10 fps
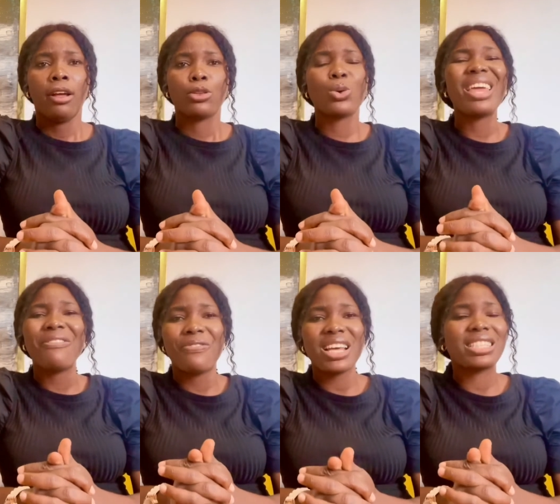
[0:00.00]
to
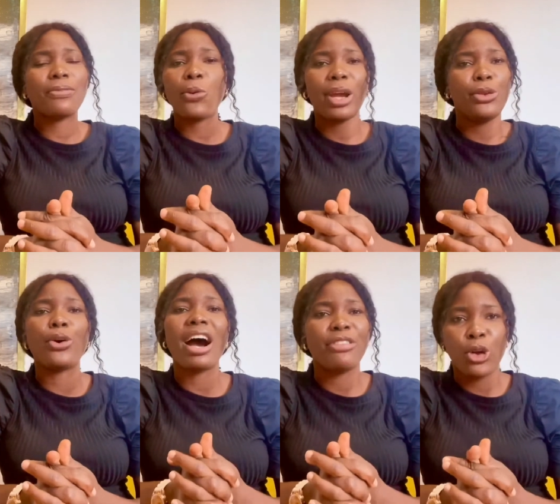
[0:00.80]
invest even when you
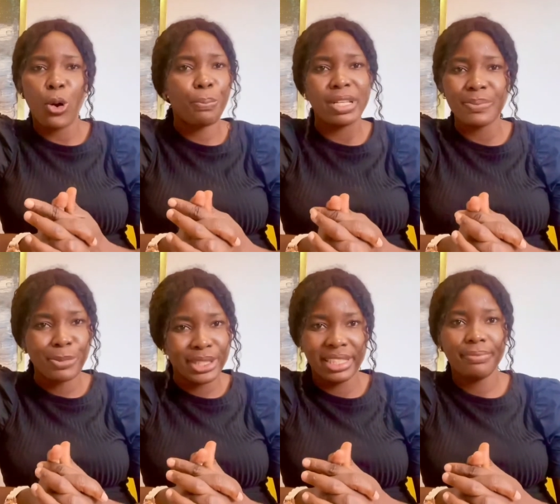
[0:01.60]
don't have the complete
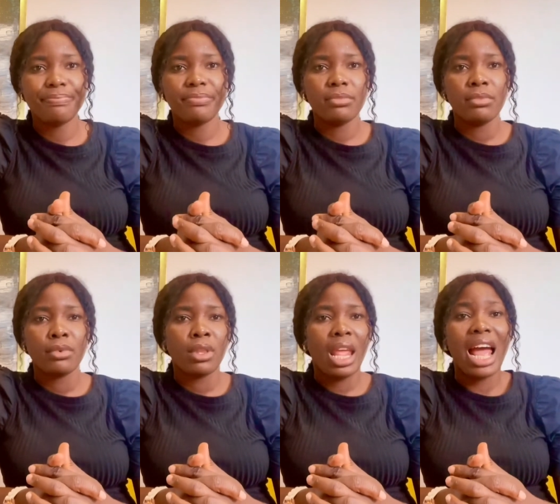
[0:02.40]
money
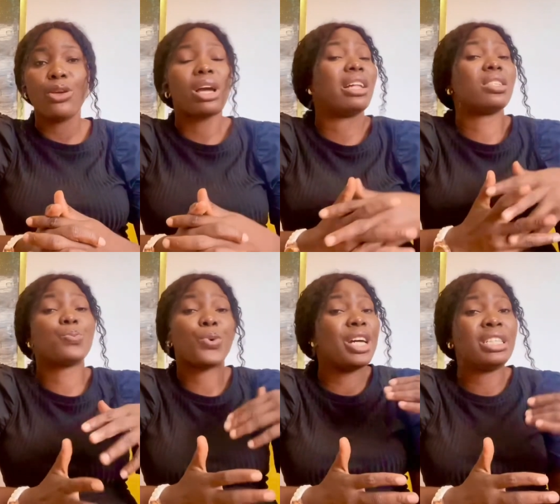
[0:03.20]
and you can
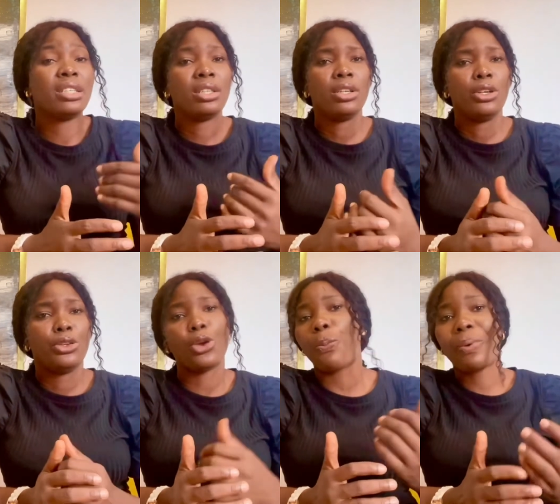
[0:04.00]
spread
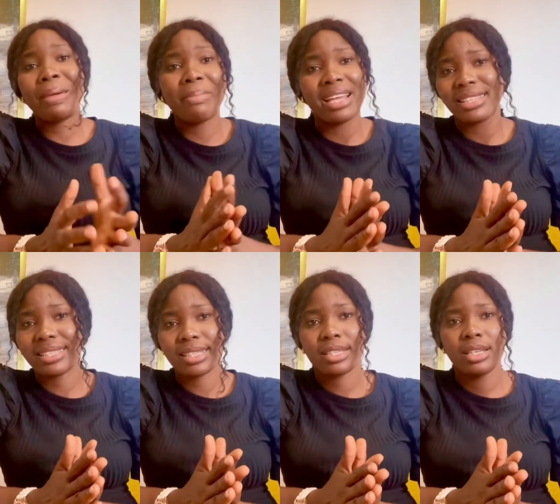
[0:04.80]
your
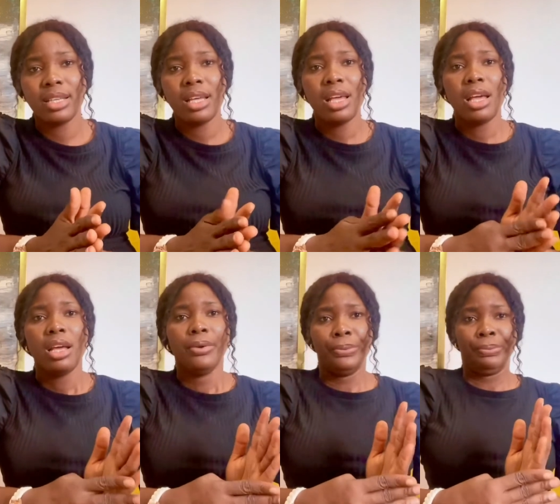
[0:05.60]
payments
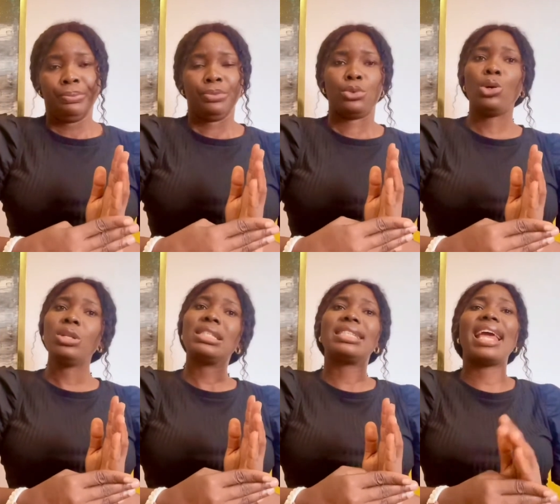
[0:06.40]

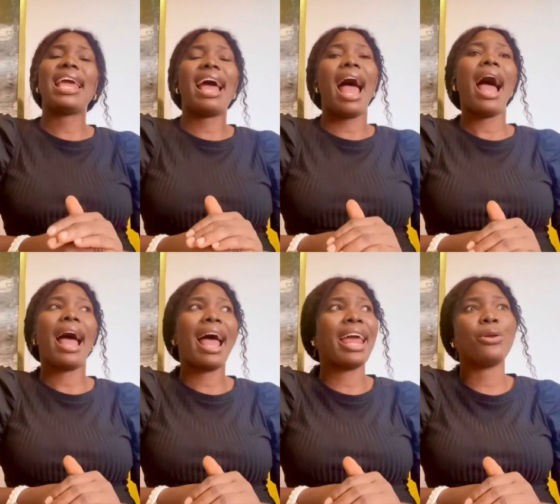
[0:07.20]
don't say
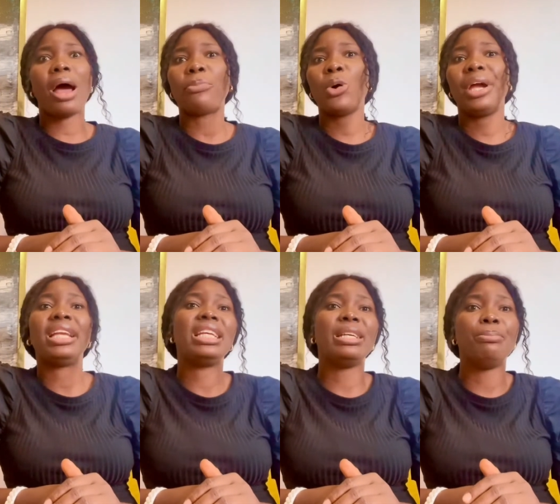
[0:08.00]
ah, i don't i'm not
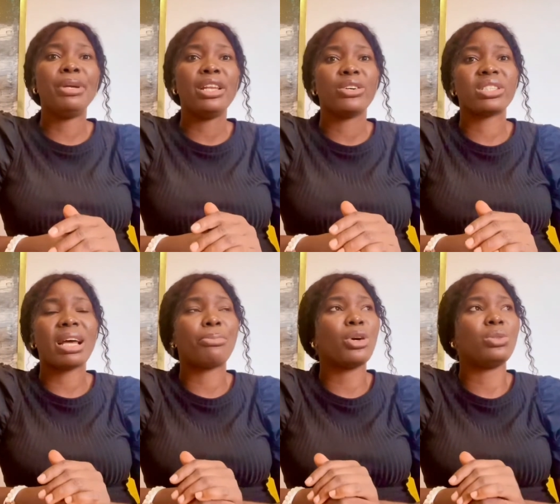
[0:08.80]
earning in millions
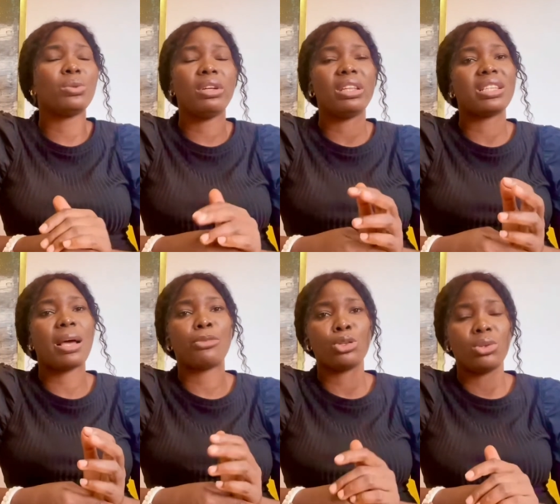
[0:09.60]
i'm not doing this
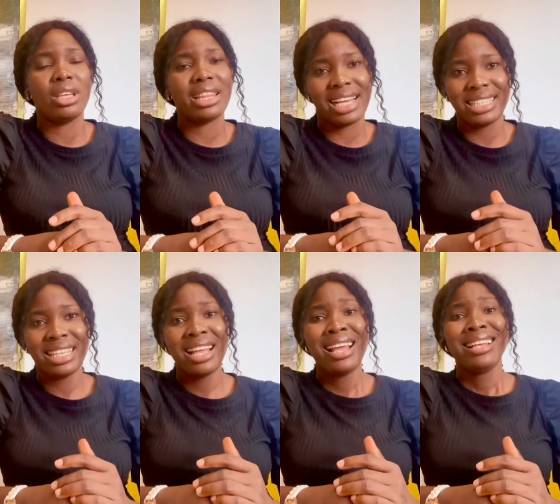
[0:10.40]
i'm not doing that
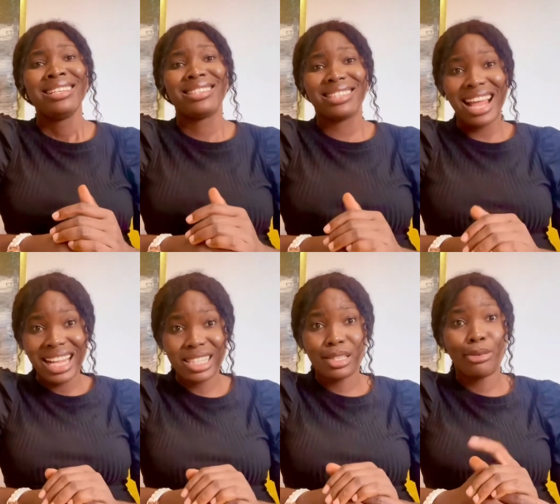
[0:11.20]

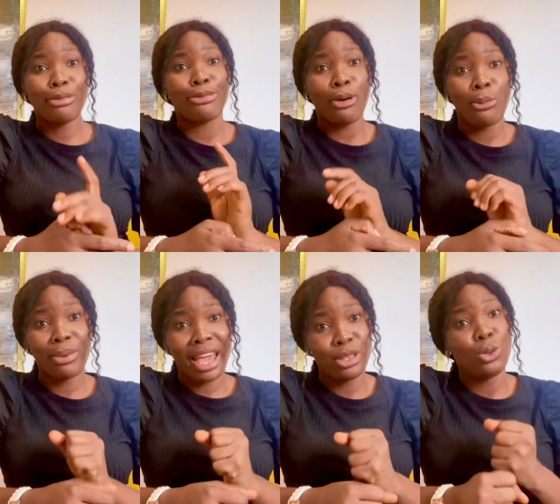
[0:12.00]
start from
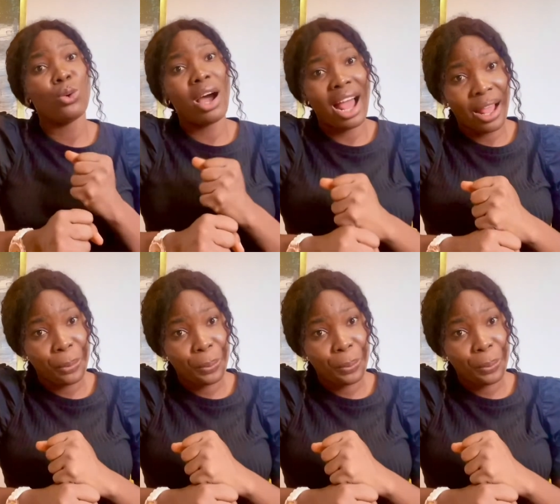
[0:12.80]
where you are